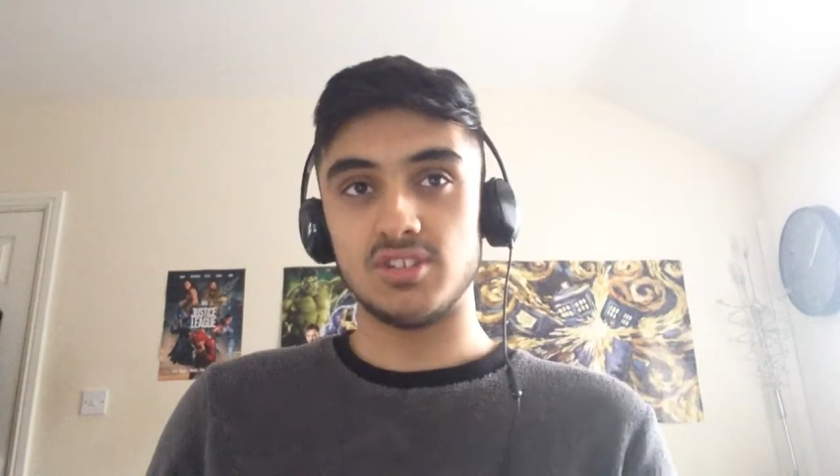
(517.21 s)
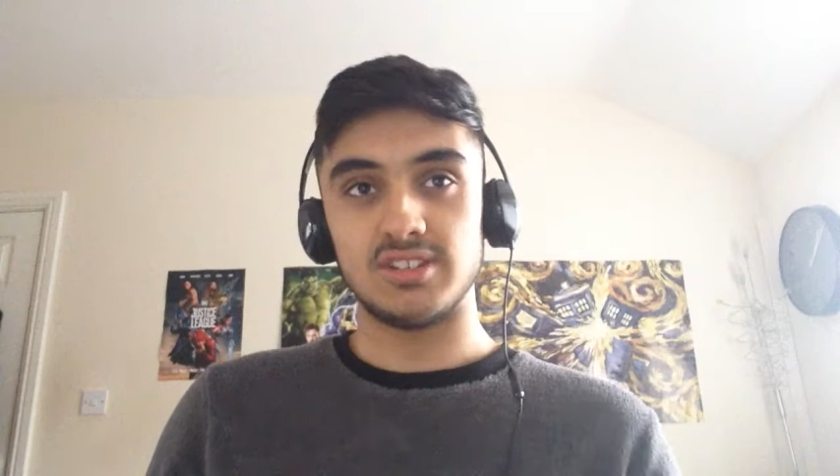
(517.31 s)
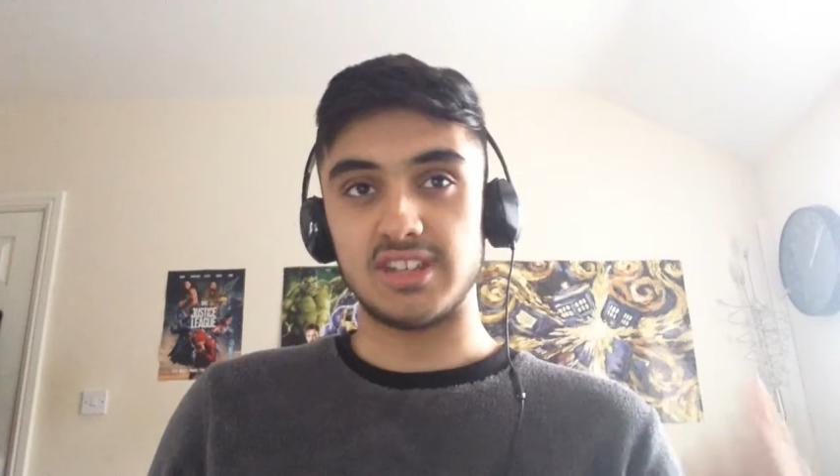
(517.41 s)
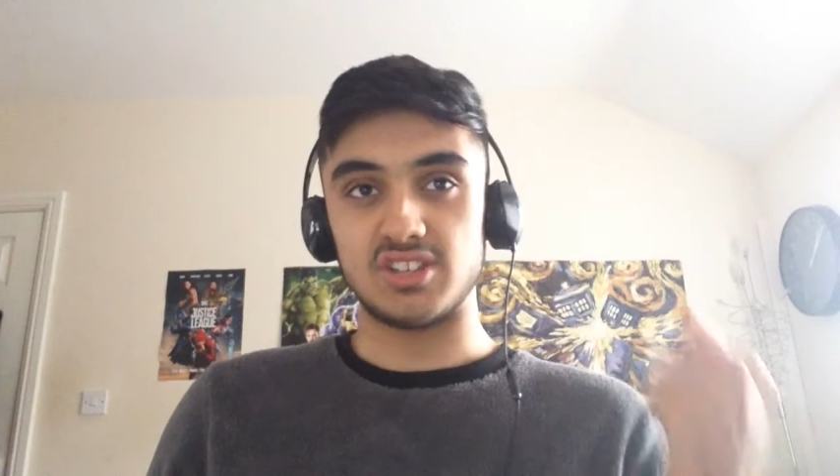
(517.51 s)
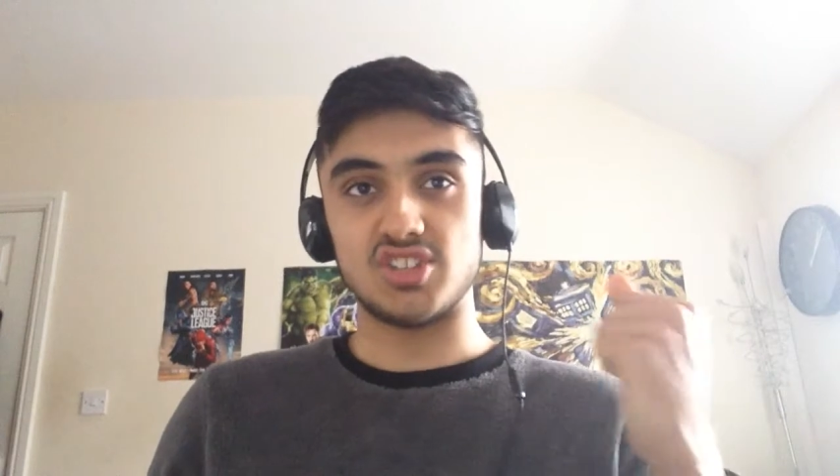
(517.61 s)

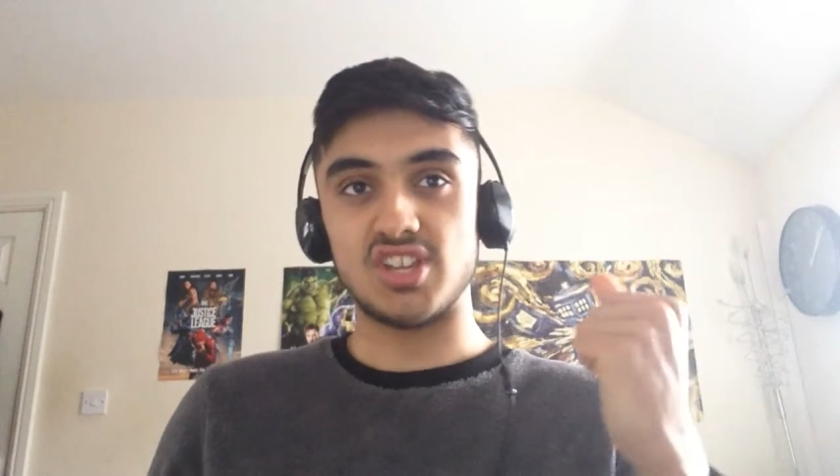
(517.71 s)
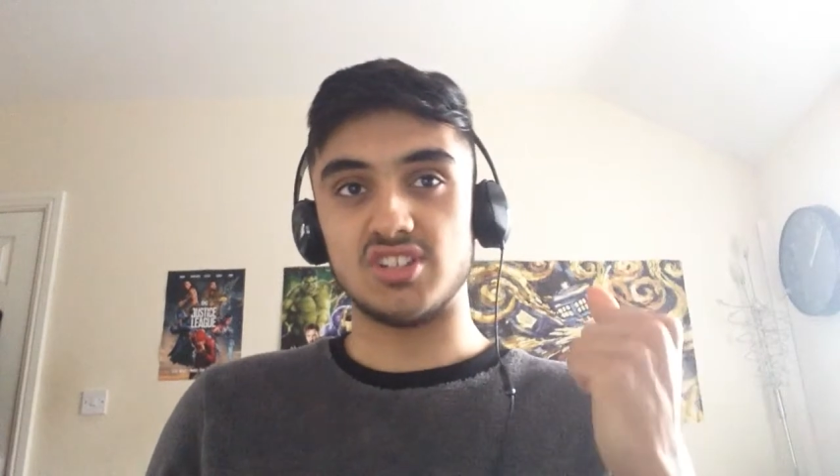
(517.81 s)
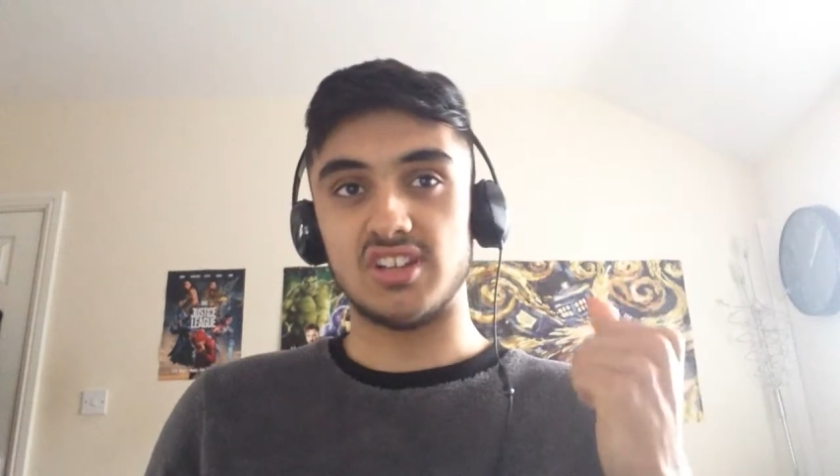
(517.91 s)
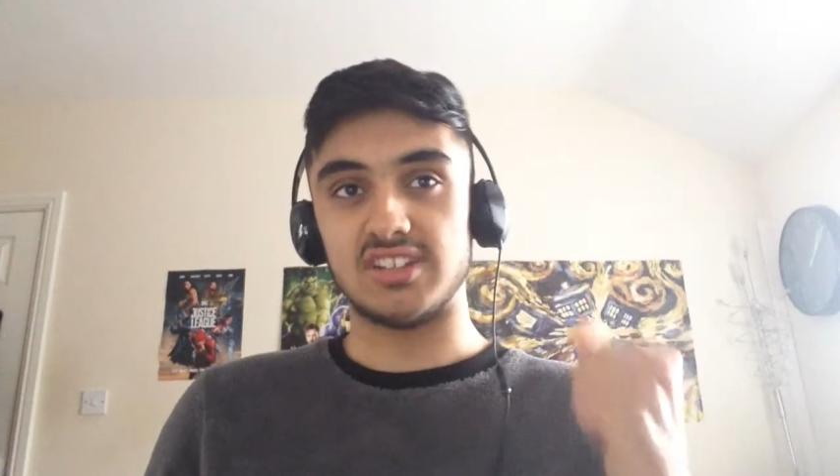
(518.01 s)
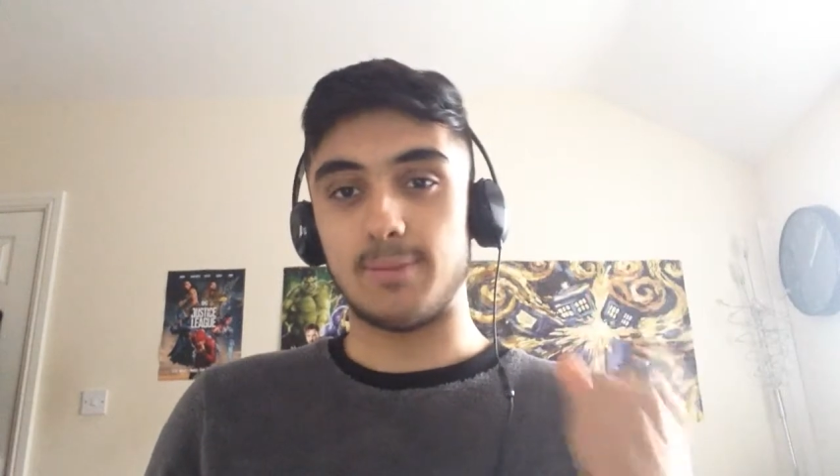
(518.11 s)
they can change it
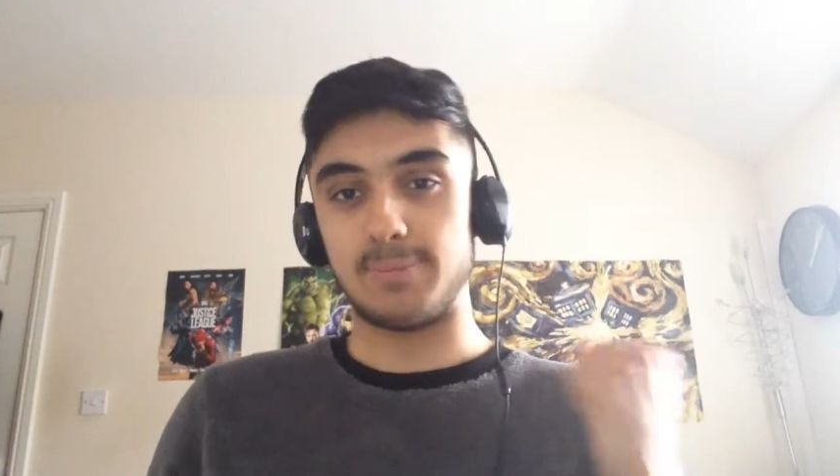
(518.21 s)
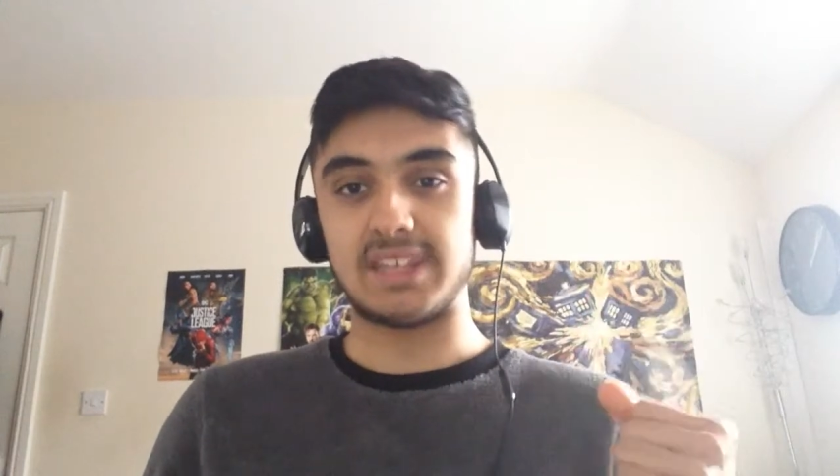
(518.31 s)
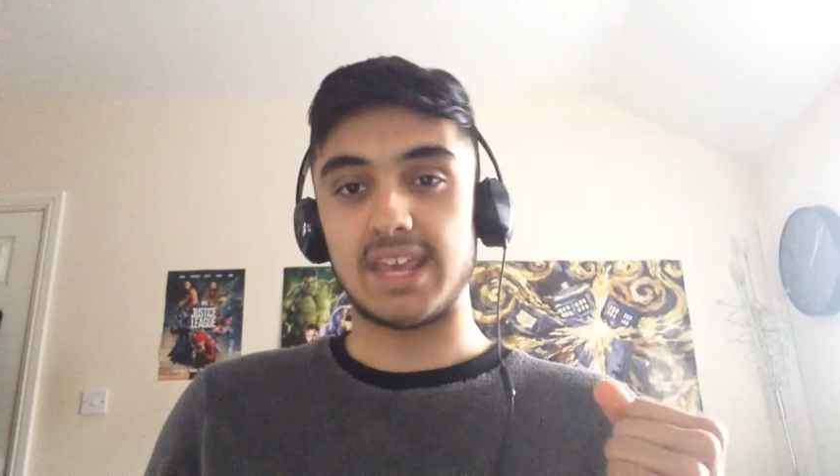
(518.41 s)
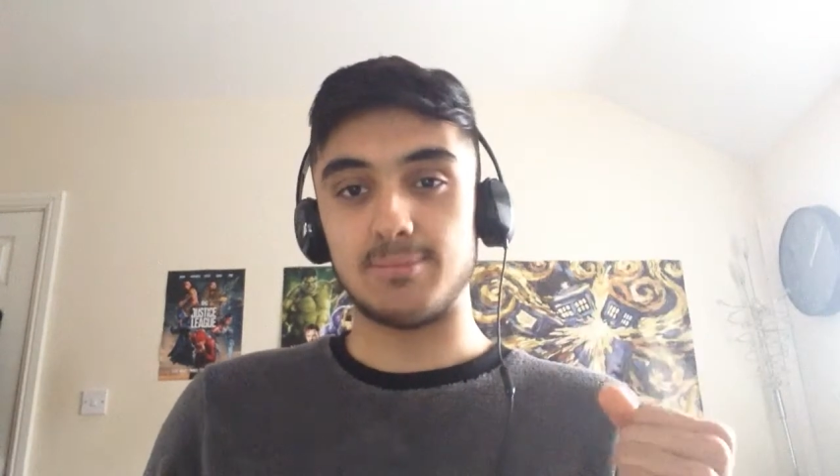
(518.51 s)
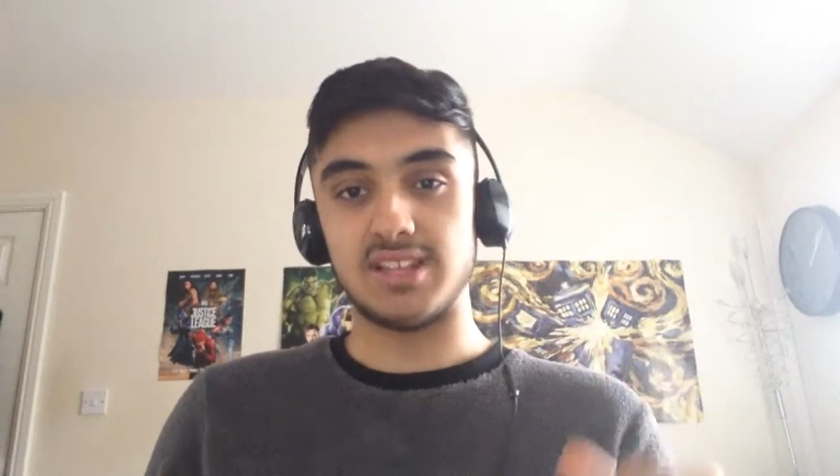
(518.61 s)
like that. Big
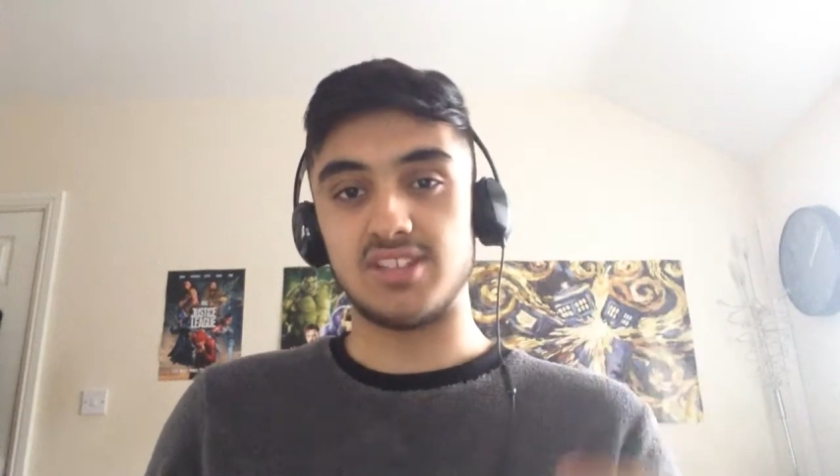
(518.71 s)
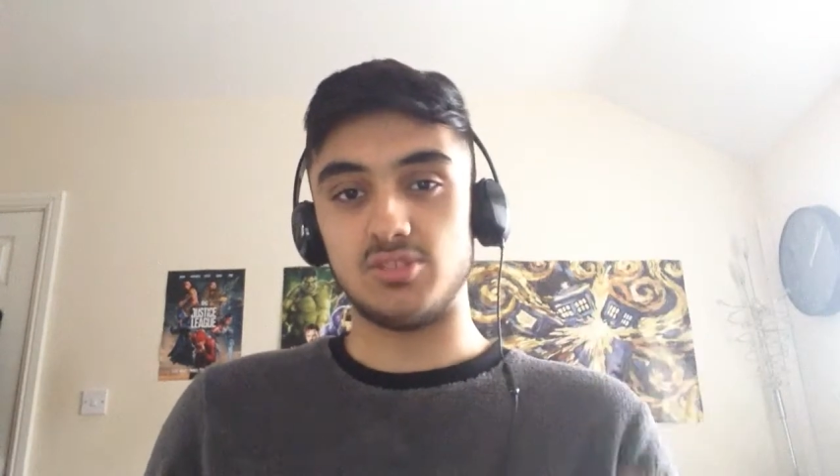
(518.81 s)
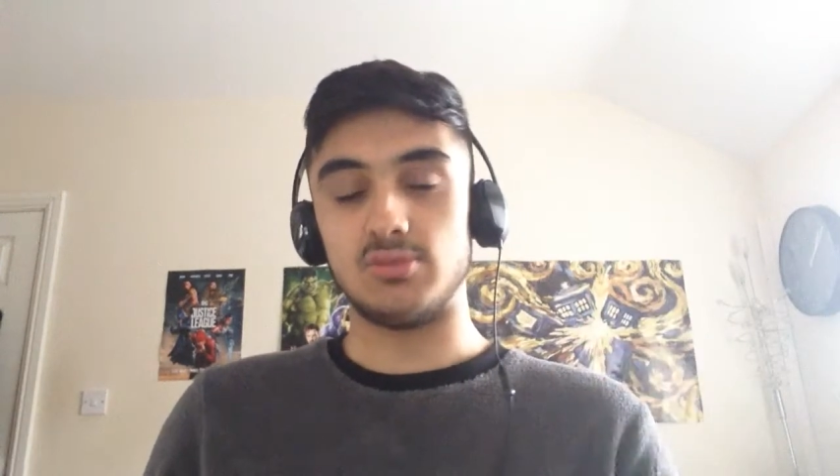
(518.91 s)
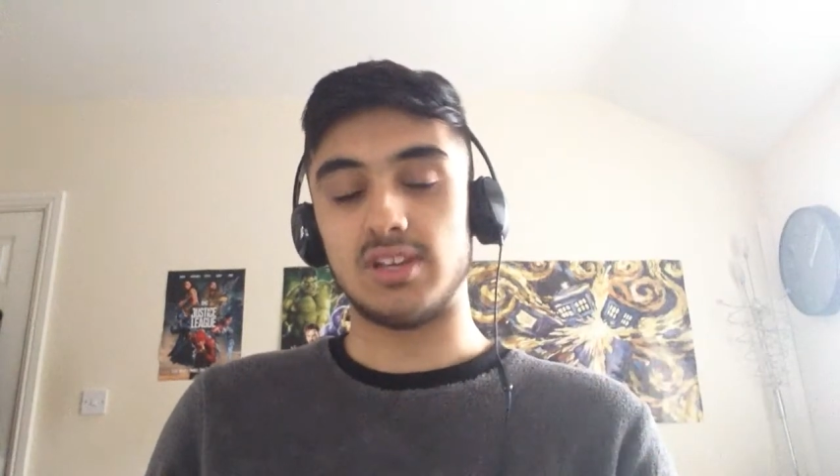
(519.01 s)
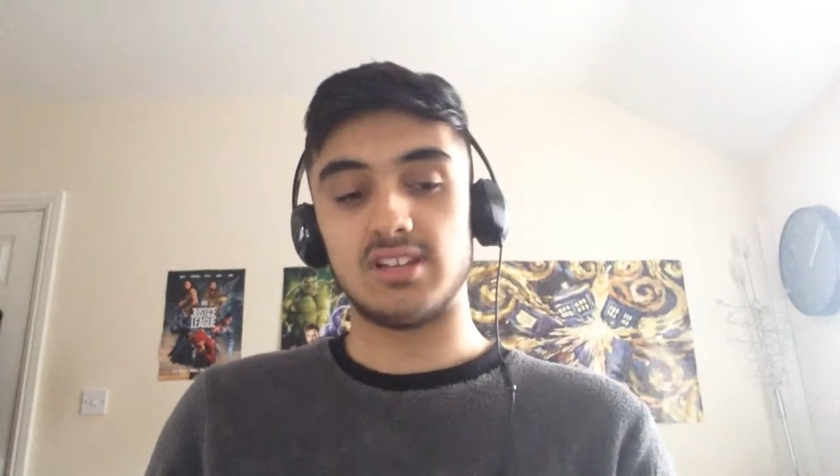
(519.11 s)
game players do that.